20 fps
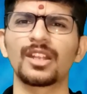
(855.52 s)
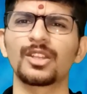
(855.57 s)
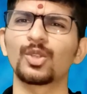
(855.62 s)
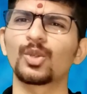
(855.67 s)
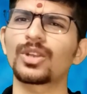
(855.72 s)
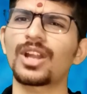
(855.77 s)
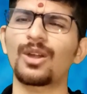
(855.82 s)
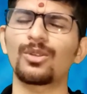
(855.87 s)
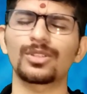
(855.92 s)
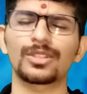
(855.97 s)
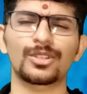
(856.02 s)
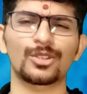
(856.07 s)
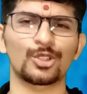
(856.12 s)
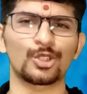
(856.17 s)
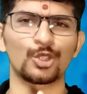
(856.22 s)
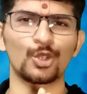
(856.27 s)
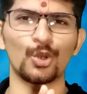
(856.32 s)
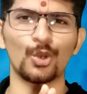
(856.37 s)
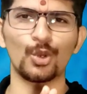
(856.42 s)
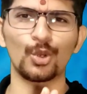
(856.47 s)
No doubt,
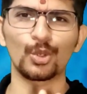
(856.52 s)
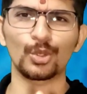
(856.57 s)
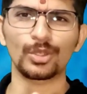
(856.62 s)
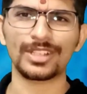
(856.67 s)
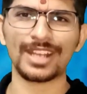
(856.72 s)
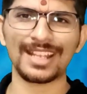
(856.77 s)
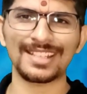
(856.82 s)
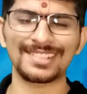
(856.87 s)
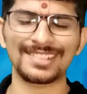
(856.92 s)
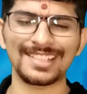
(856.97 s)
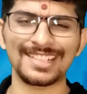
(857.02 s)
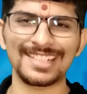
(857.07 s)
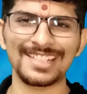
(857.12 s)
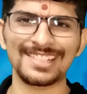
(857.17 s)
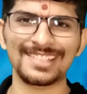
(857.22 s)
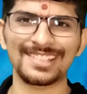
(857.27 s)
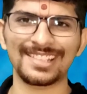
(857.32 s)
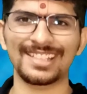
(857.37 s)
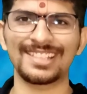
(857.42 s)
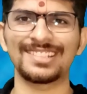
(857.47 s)
no test
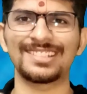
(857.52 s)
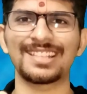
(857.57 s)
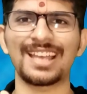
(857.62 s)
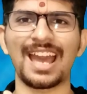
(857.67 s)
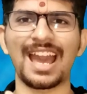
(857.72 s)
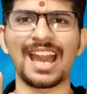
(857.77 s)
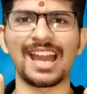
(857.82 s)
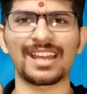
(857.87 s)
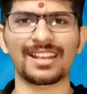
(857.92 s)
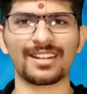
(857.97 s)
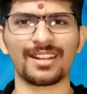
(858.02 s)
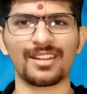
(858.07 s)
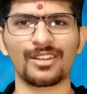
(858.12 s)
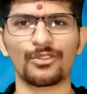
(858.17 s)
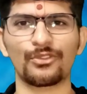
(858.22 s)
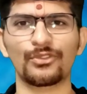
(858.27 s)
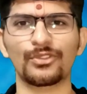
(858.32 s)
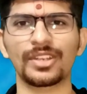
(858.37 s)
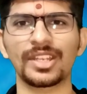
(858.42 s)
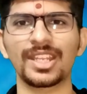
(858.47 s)
series is
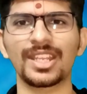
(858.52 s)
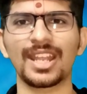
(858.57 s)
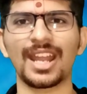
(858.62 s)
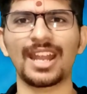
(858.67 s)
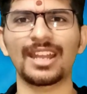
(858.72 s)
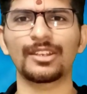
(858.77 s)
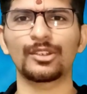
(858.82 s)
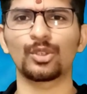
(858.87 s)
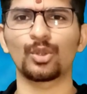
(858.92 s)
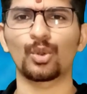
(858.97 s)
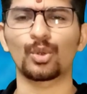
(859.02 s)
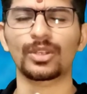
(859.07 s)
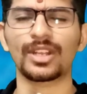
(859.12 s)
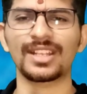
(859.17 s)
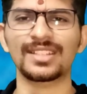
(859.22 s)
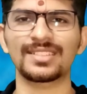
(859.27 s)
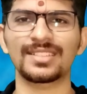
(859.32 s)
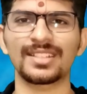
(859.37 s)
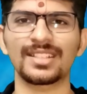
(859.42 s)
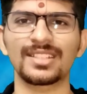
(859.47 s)
error free and no
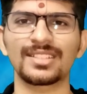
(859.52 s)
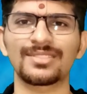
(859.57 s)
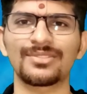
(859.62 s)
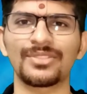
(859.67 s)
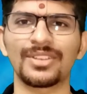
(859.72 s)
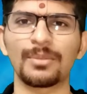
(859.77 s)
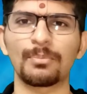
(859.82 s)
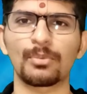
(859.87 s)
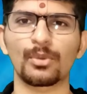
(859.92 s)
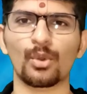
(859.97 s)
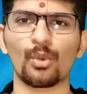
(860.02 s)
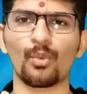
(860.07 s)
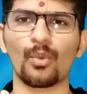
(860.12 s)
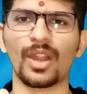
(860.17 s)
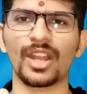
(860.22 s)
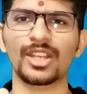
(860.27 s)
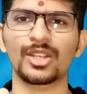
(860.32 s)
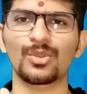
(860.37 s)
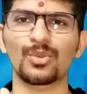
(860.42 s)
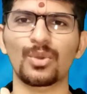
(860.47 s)
test series will
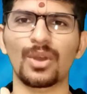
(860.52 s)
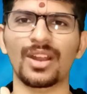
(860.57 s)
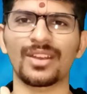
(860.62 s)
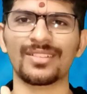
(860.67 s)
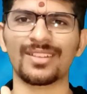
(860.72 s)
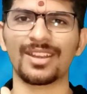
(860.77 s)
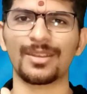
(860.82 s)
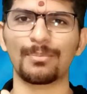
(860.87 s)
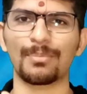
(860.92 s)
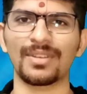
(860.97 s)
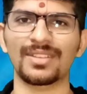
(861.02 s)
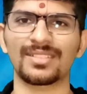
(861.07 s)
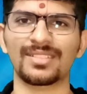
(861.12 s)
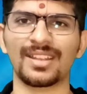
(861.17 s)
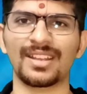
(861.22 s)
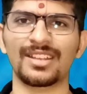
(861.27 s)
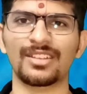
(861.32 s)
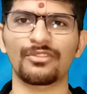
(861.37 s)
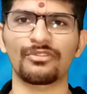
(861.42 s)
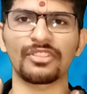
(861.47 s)
provide you
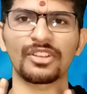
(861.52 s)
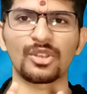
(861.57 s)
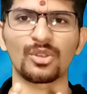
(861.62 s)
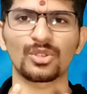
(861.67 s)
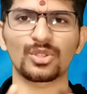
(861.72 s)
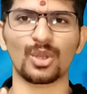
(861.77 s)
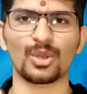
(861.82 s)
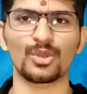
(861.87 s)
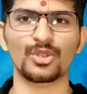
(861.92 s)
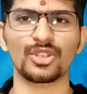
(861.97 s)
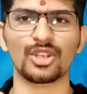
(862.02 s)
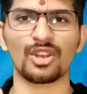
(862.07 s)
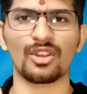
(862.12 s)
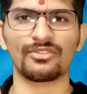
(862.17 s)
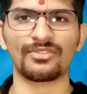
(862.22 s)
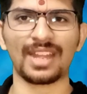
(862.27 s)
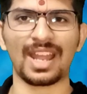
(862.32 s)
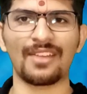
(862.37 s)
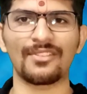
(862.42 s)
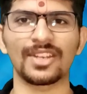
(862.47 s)
100% video solution
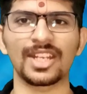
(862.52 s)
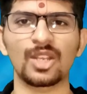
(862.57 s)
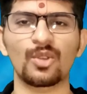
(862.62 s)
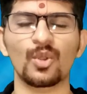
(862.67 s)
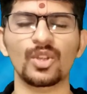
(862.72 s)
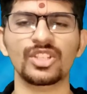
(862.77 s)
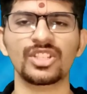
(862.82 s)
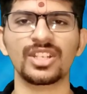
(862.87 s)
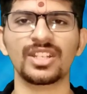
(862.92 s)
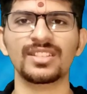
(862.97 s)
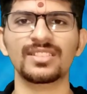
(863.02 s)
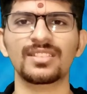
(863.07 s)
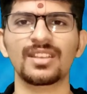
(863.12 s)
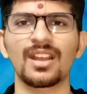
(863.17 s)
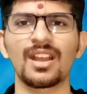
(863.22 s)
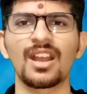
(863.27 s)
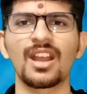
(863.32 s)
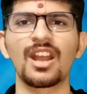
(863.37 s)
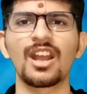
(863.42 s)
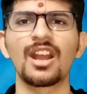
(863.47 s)
of every questions
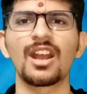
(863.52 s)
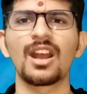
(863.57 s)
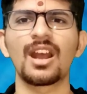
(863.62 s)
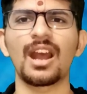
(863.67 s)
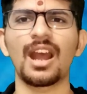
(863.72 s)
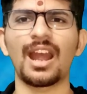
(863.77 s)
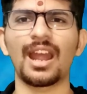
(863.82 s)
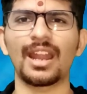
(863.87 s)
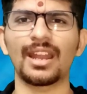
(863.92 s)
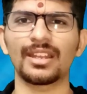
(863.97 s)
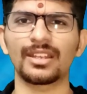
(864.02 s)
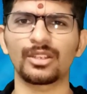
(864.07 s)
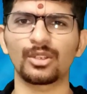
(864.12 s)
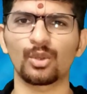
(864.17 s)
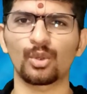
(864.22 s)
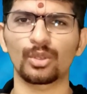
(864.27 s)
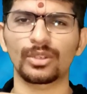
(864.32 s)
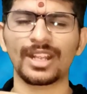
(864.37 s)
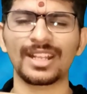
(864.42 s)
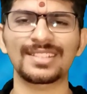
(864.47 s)
and
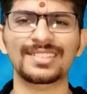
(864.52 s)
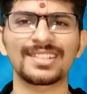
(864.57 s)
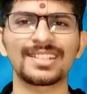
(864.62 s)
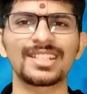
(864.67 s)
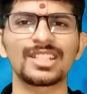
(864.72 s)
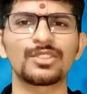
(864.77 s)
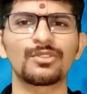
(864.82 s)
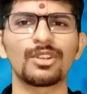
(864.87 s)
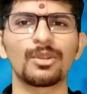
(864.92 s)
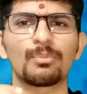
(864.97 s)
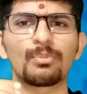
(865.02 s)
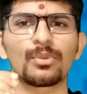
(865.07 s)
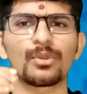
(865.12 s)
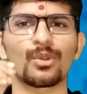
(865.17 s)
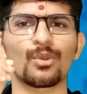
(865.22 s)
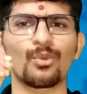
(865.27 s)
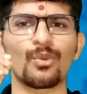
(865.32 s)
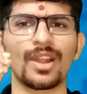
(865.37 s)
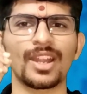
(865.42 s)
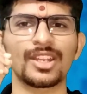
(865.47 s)
no test series will
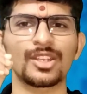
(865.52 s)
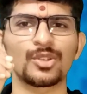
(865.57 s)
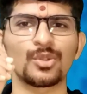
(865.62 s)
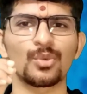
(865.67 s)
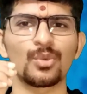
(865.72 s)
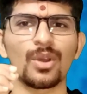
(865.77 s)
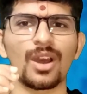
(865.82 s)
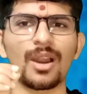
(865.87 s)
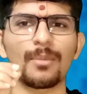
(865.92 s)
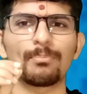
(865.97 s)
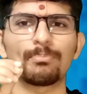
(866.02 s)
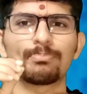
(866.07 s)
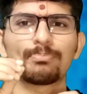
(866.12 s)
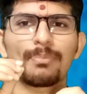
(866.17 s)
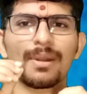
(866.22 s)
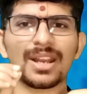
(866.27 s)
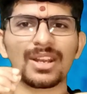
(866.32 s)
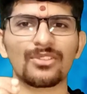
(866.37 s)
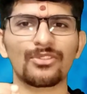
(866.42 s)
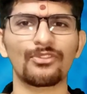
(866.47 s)
provide you a
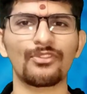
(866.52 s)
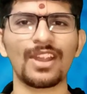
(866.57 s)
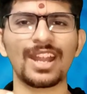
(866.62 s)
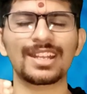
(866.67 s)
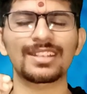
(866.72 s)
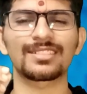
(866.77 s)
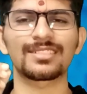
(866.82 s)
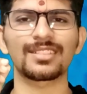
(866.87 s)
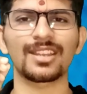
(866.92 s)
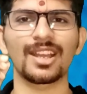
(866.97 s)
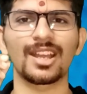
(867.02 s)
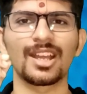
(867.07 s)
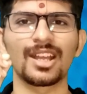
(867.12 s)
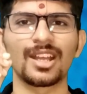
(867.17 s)
perfect